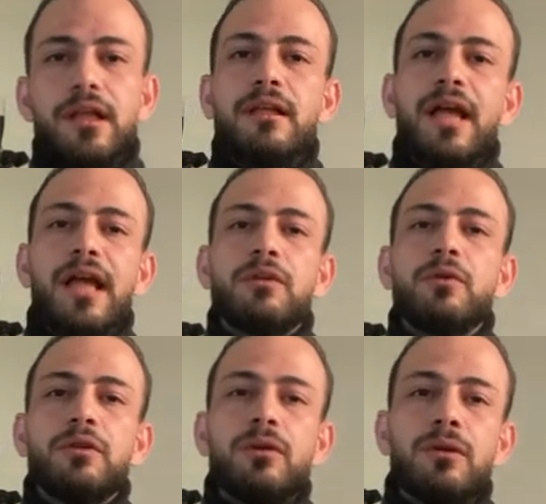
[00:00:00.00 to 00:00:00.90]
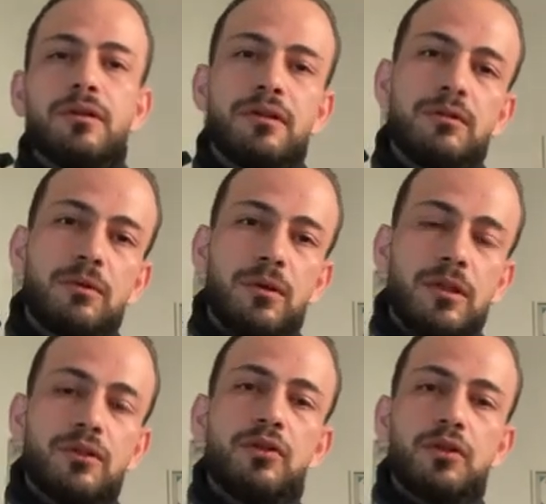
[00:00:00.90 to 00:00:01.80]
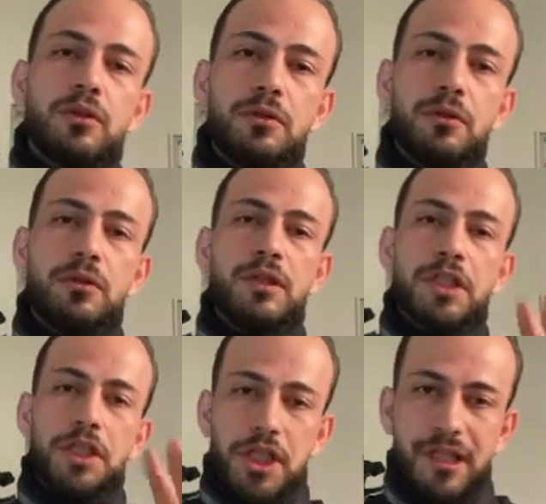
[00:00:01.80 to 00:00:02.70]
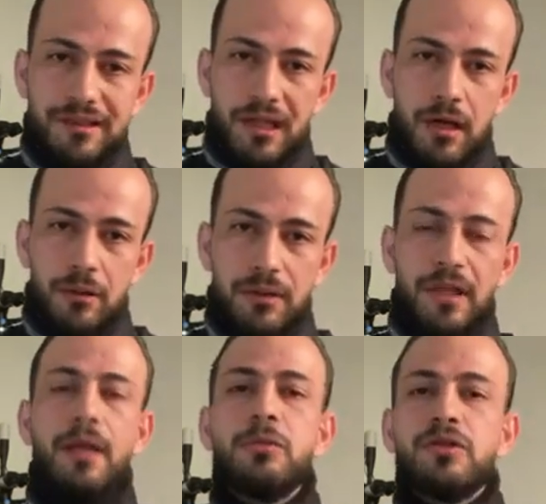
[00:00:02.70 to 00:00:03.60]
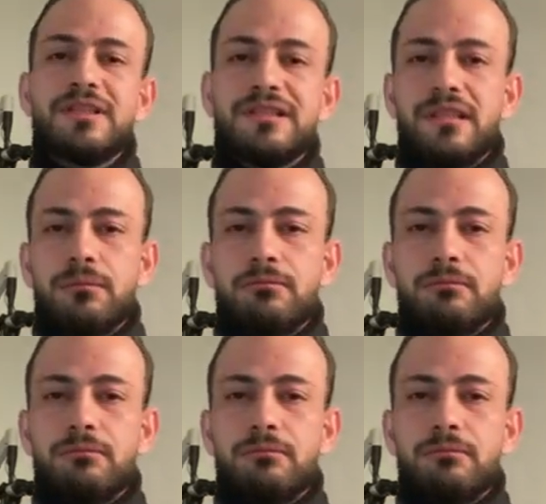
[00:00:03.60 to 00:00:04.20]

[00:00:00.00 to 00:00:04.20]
that we don't want to shut down the immune system.